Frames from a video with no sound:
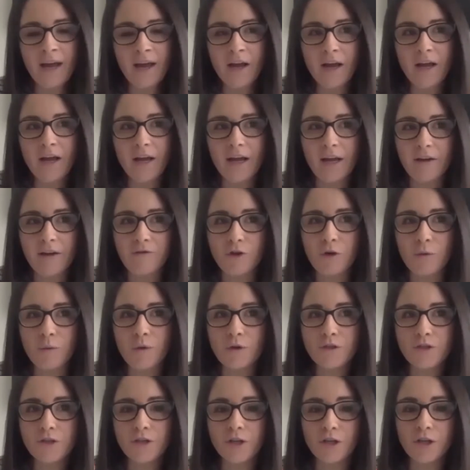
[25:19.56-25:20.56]
if you
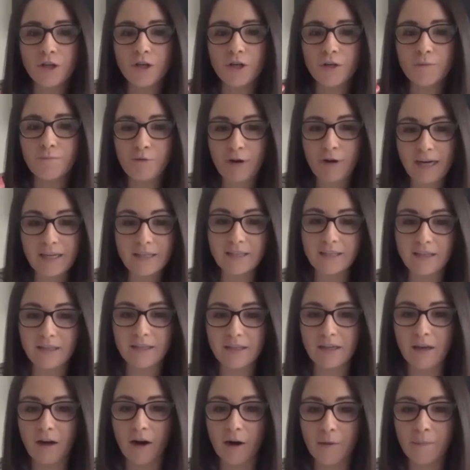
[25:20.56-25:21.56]
want to practice as
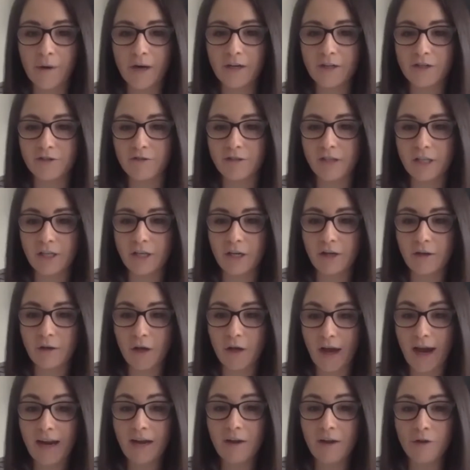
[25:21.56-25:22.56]
a chiropractor in the
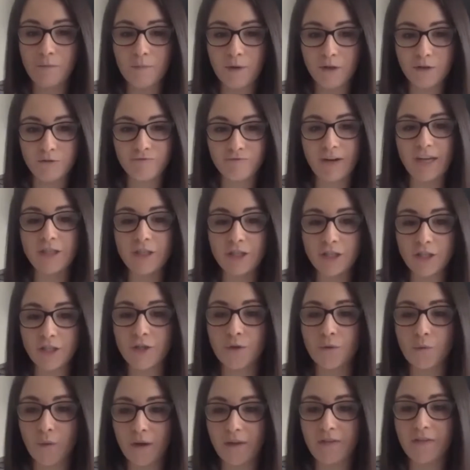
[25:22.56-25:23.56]
UK, you must
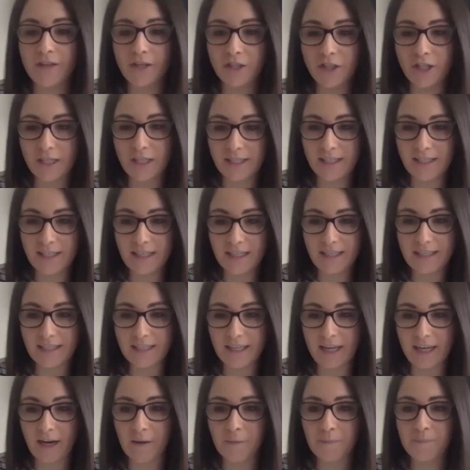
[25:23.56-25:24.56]
register with the
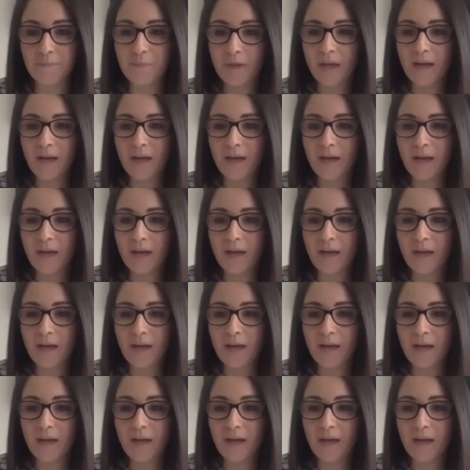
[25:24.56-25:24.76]
GCC.